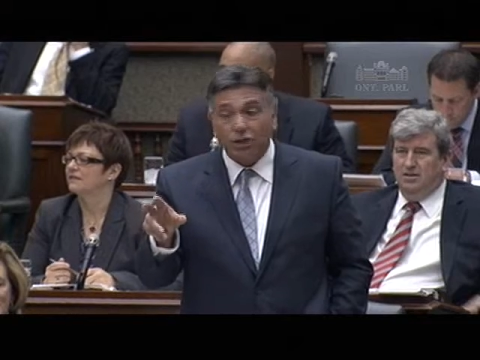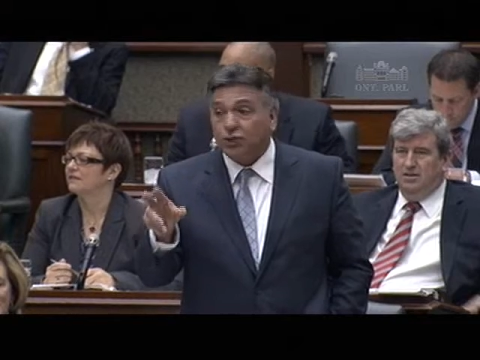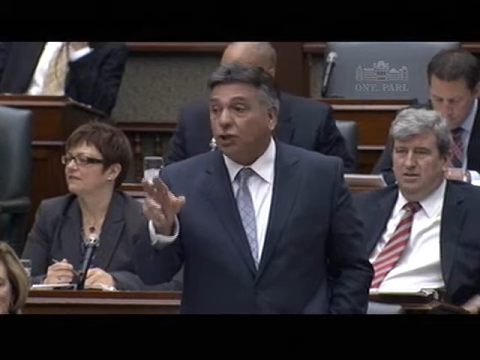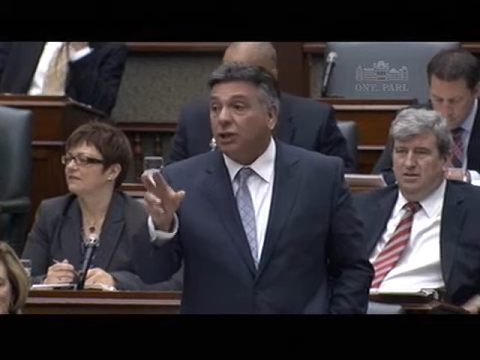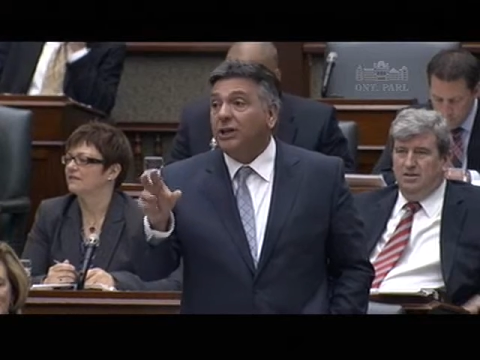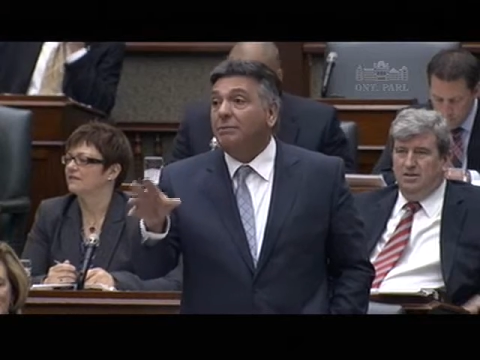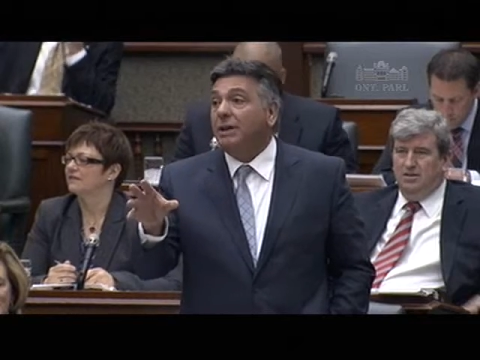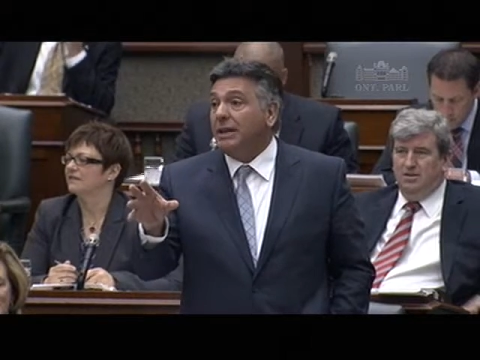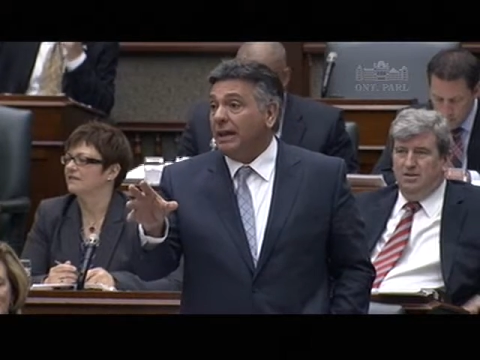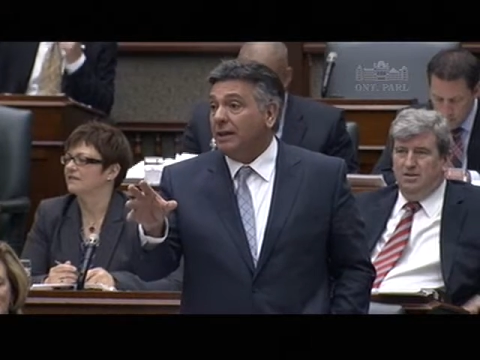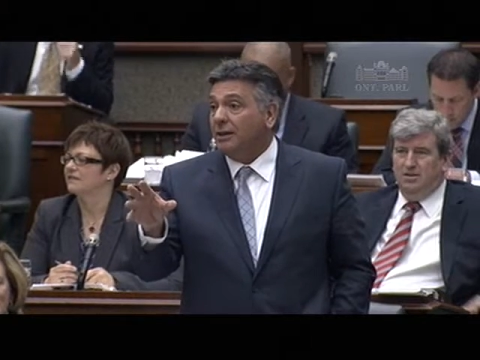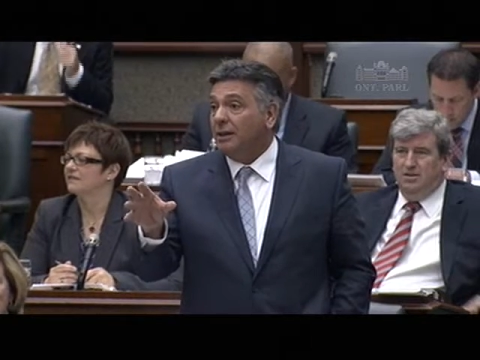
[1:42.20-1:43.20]
Speaker 1: you're
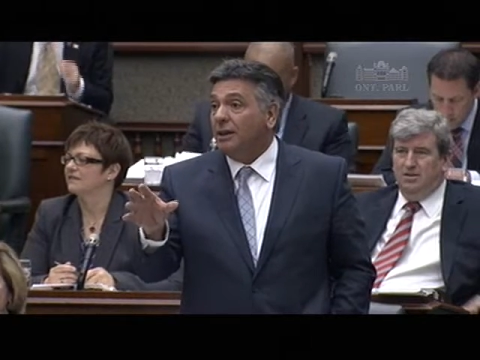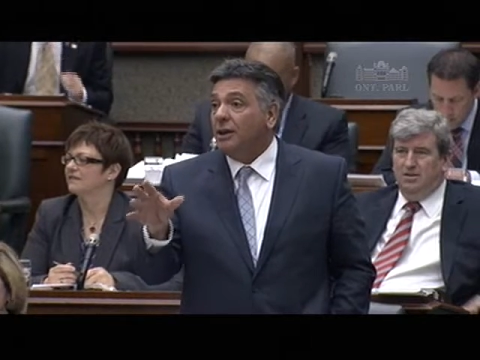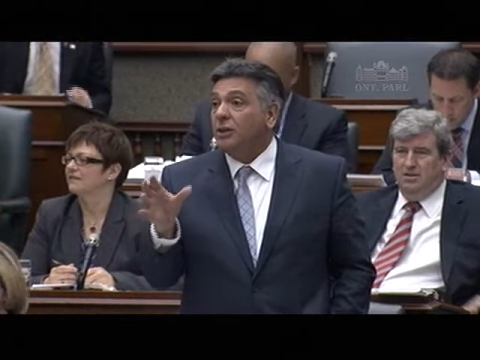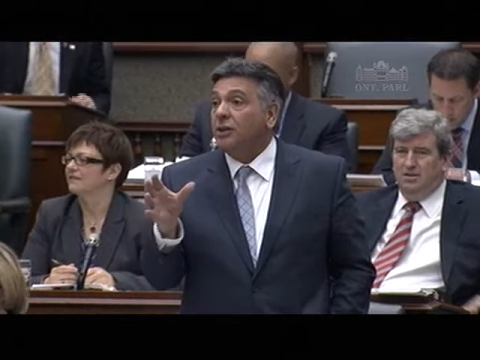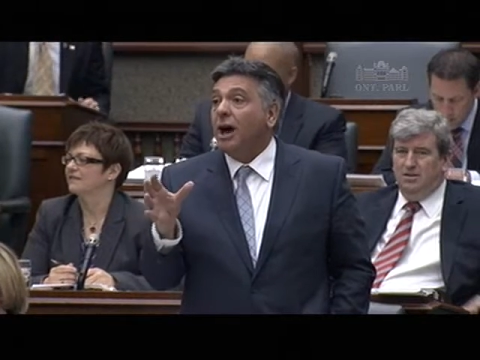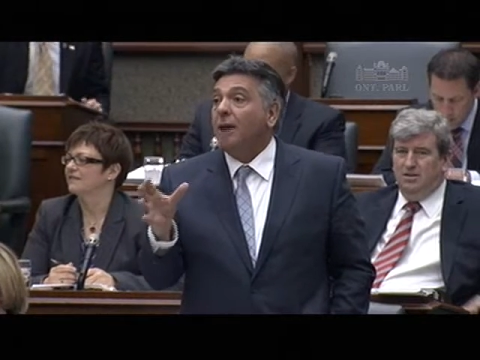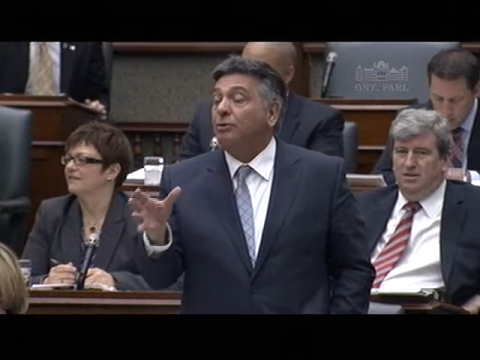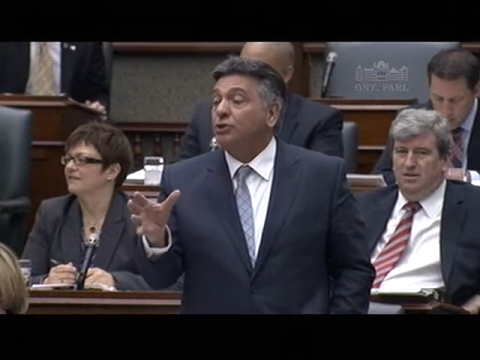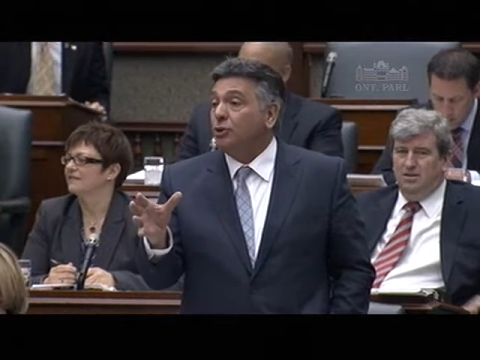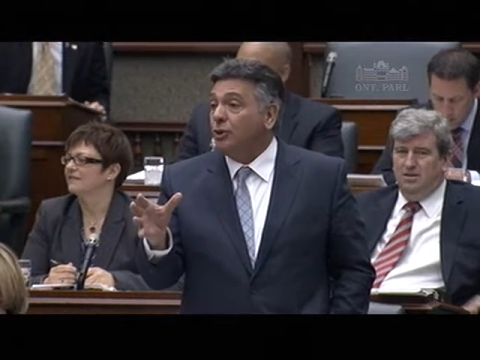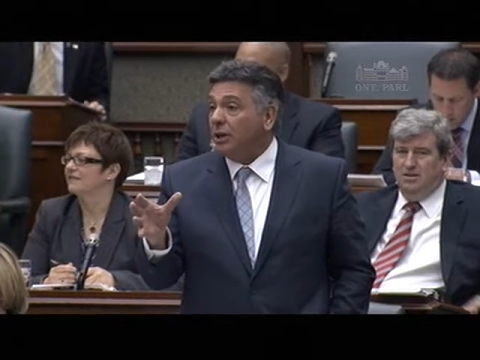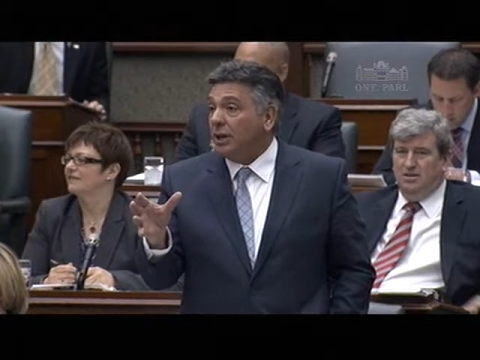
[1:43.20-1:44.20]
limiting the
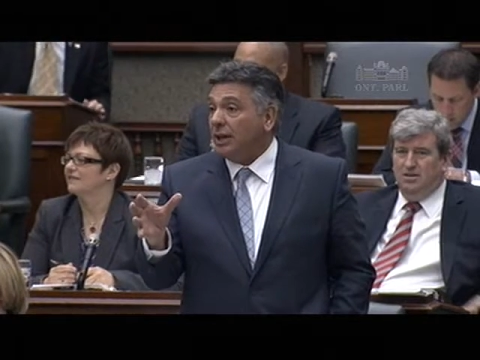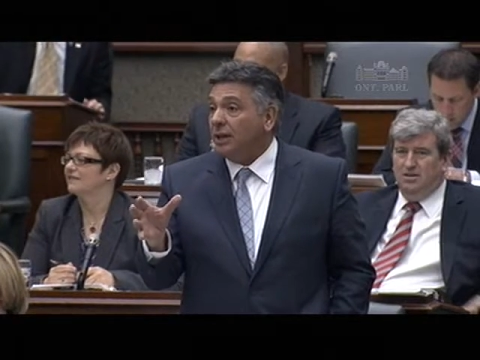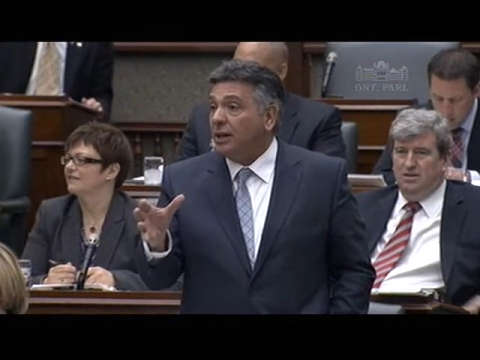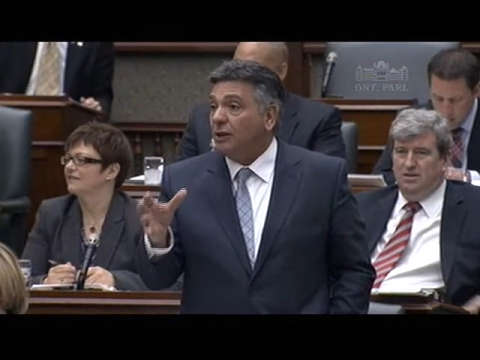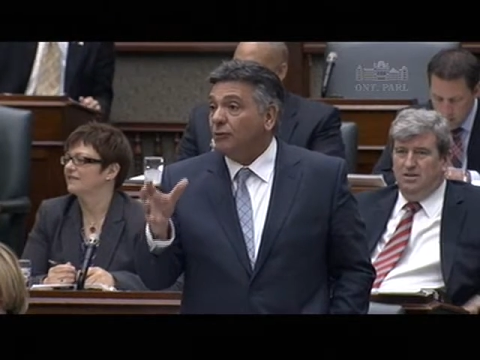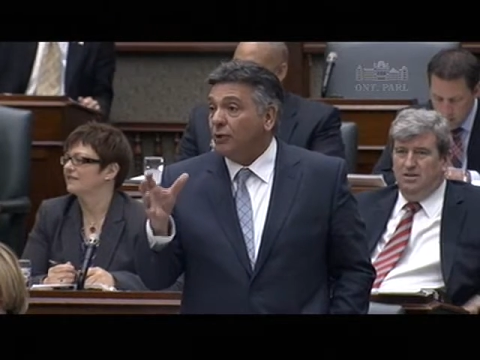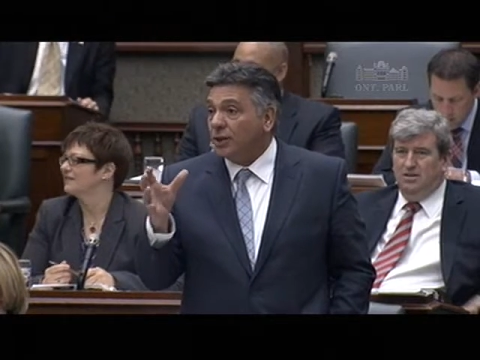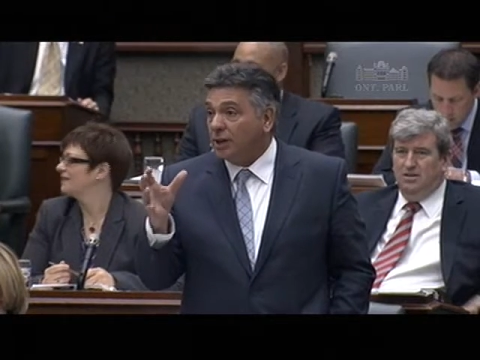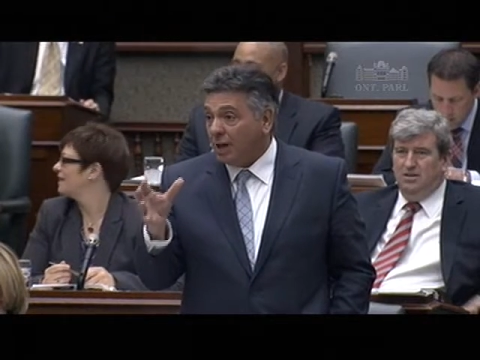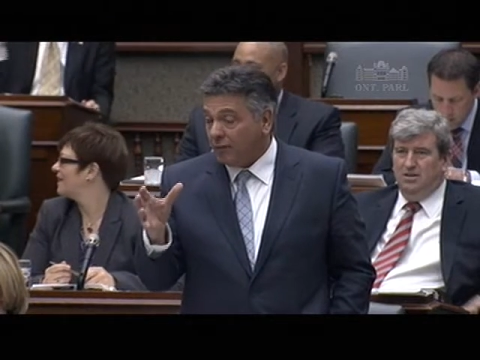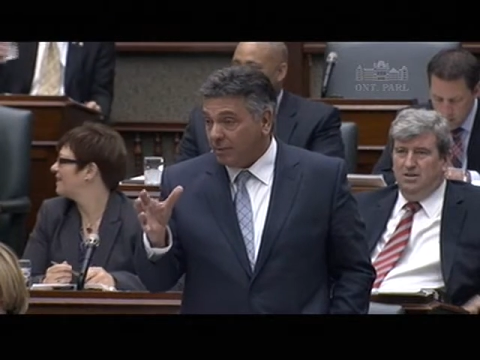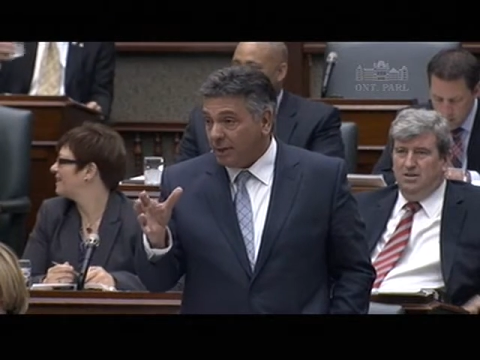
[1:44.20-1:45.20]
opportunity for the
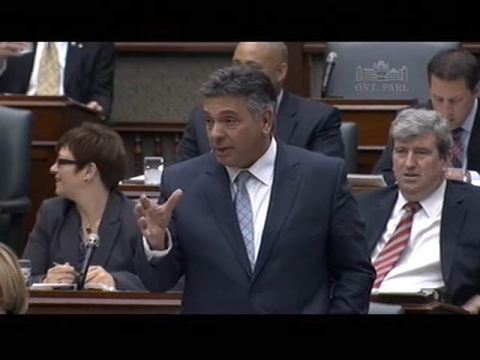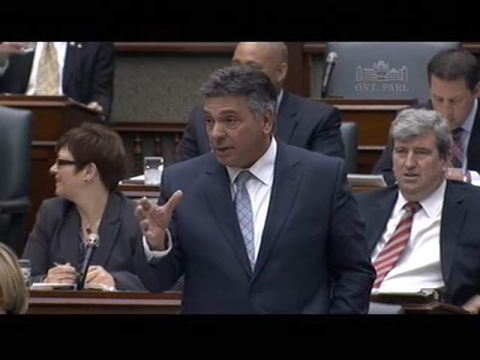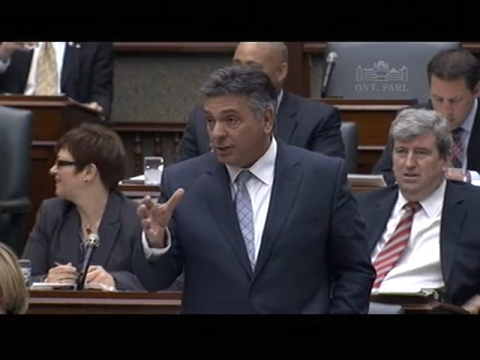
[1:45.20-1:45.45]
government